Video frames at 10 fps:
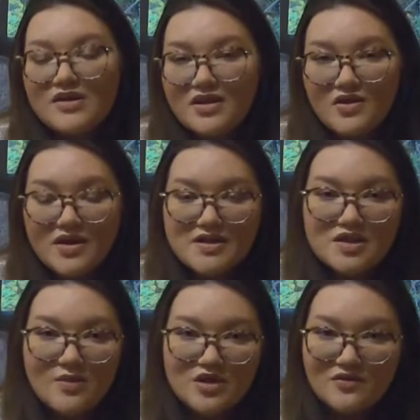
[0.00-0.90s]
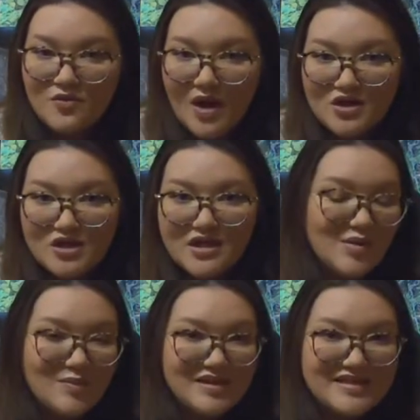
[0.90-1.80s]
Thank you guys so much for watching.
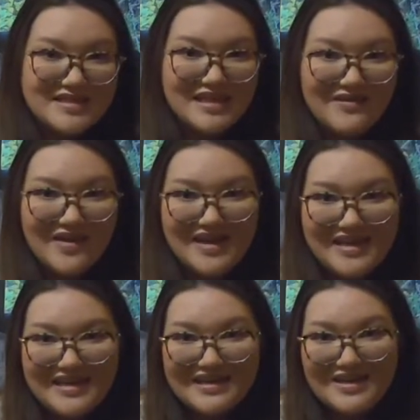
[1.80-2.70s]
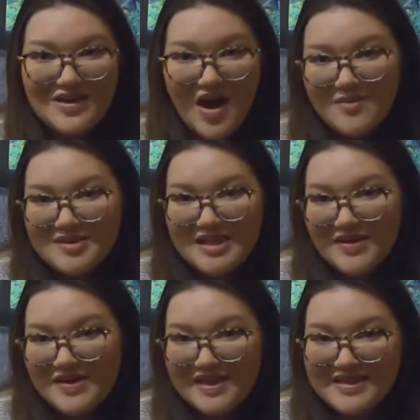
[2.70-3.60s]
Please leave any
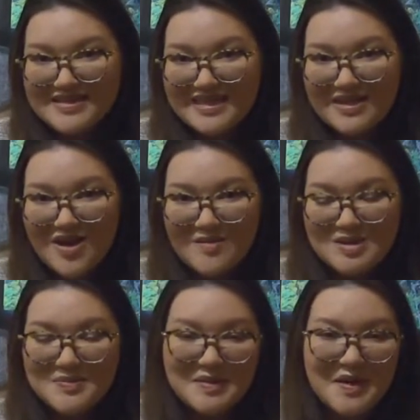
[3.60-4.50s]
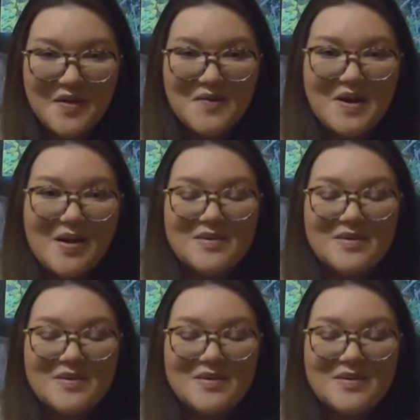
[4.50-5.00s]
commentary things in the comments below.